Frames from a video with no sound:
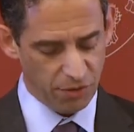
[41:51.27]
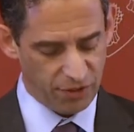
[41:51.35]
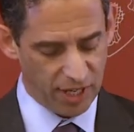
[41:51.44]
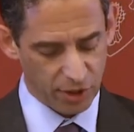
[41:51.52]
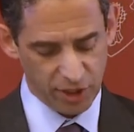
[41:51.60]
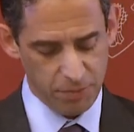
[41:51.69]

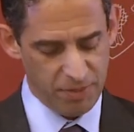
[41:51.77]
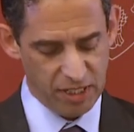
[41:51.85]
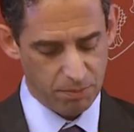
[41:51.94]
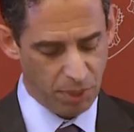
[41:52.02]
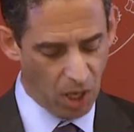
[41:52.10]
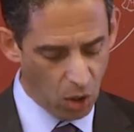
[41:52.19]
fairly
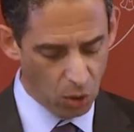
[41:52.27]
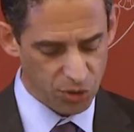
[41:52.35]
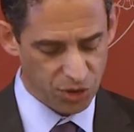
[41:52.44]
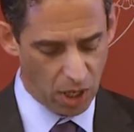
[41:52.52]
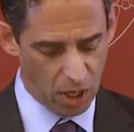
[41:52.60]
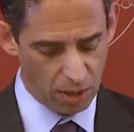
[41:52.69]
be
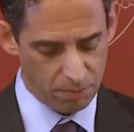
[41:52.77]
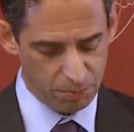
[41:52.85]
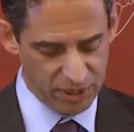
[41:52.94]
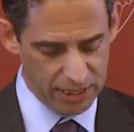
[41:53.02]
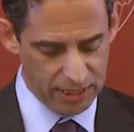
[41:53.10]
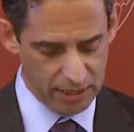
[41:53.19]
imposed
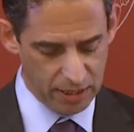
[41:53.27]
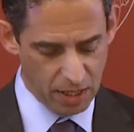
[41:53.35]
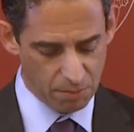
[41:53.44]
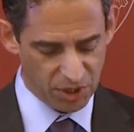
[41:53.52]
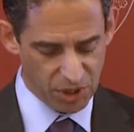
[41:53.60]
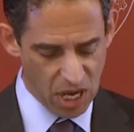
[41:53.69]
on B
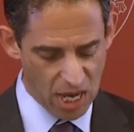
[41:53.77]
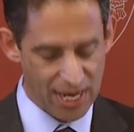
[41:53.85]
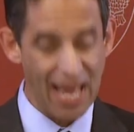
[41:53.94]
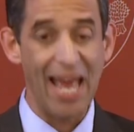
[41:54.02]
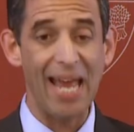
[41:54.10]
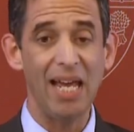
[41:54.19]
but not
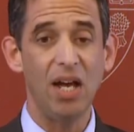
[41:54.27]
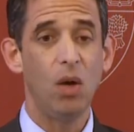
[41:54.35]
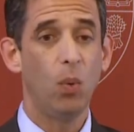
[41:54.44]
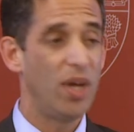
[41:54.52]
A